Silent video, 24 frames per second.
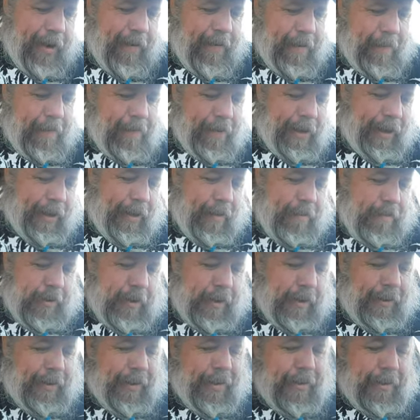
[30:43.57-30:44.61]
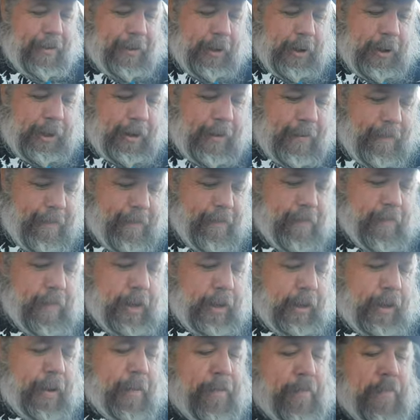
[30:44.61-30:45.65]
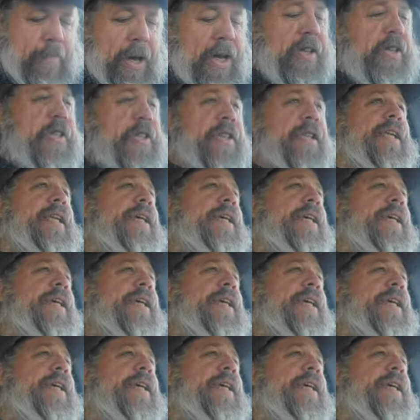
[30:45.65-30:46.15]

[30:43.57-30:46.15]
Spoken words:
pickup truck to a gym, a combustion